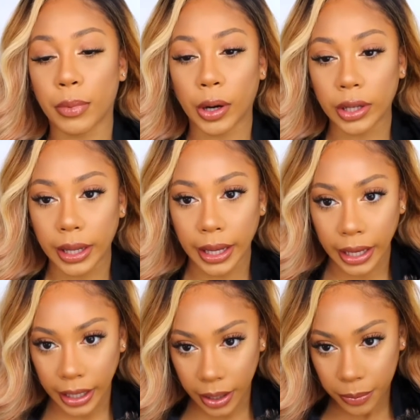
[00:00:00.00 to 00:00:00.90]
barely
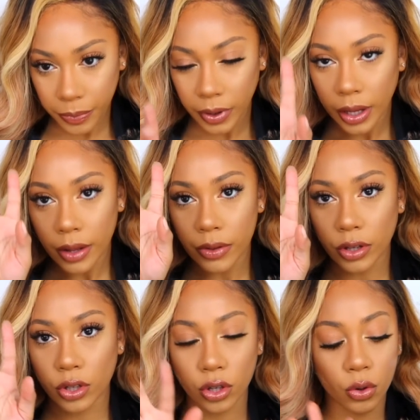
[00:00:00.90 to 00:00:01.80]
any.
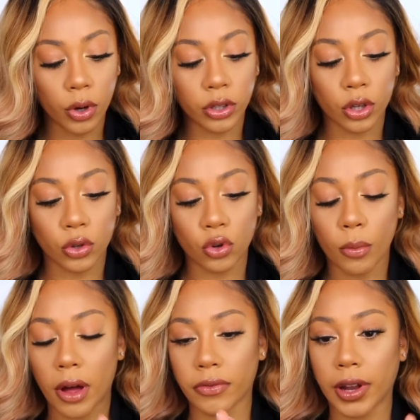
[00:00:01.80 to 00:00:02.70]
This is just going to
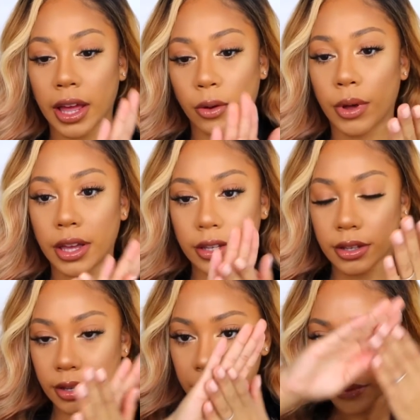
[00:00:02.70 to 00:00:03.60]
control my
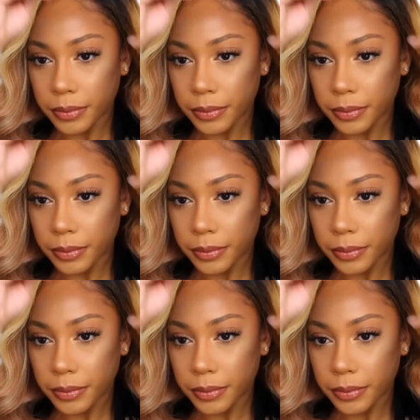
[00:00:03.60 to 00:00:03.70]
flyaways.